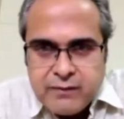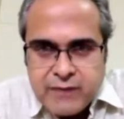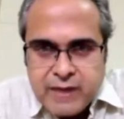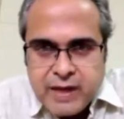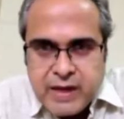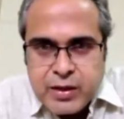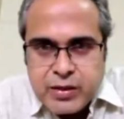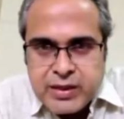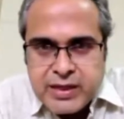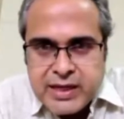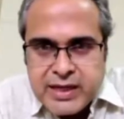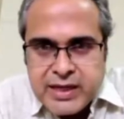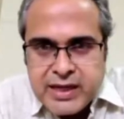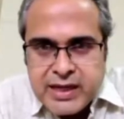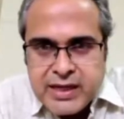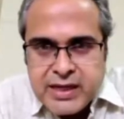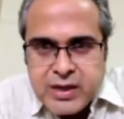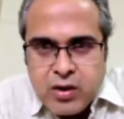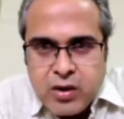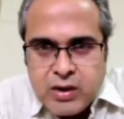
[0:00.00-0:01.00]
I know
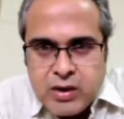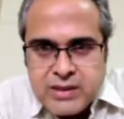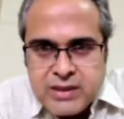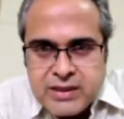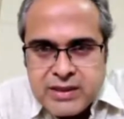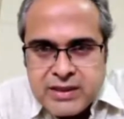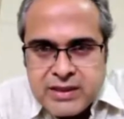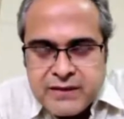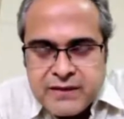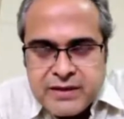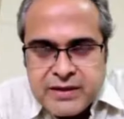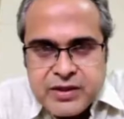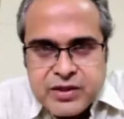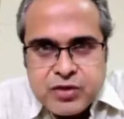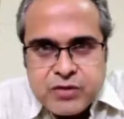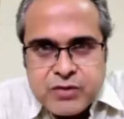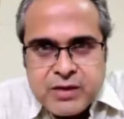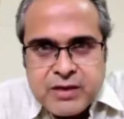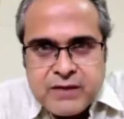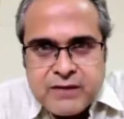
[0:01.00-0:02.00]
technically awl is a different
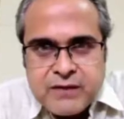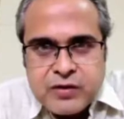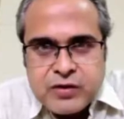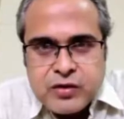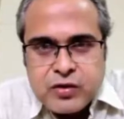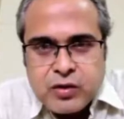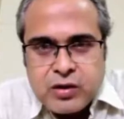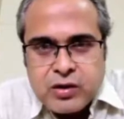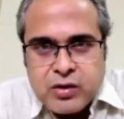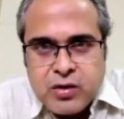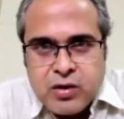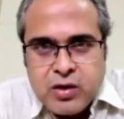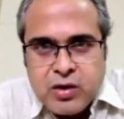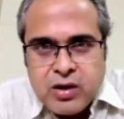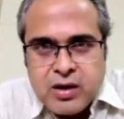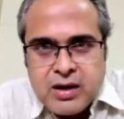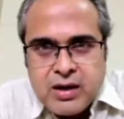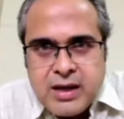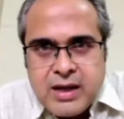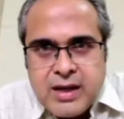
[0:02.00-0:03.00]
instrument. We used to call it the
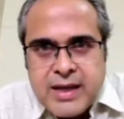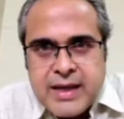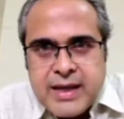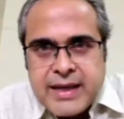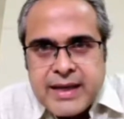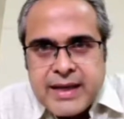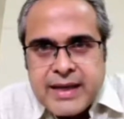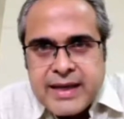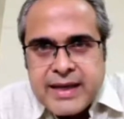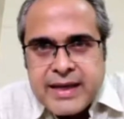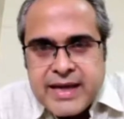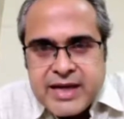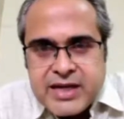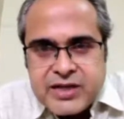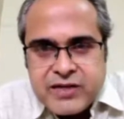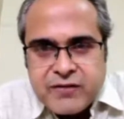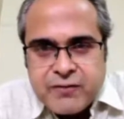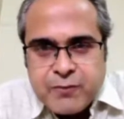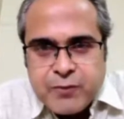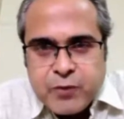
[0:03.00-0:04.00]
awl, gear
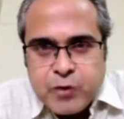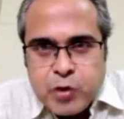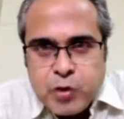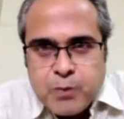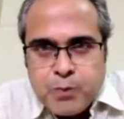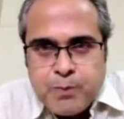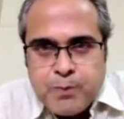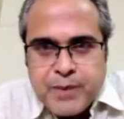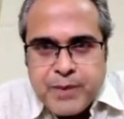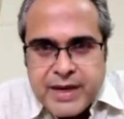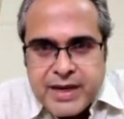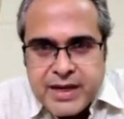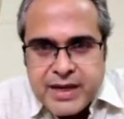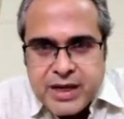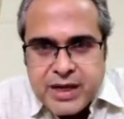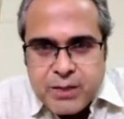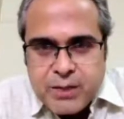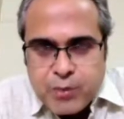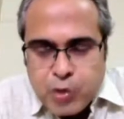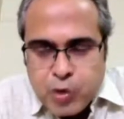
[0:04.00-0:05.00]
shift probe,
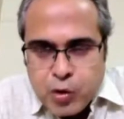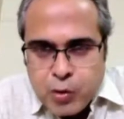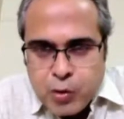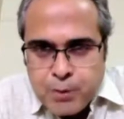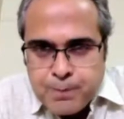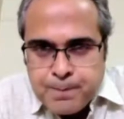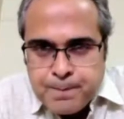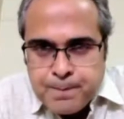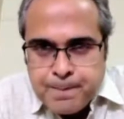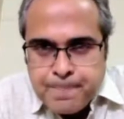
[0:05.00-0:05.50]
pedicle probe.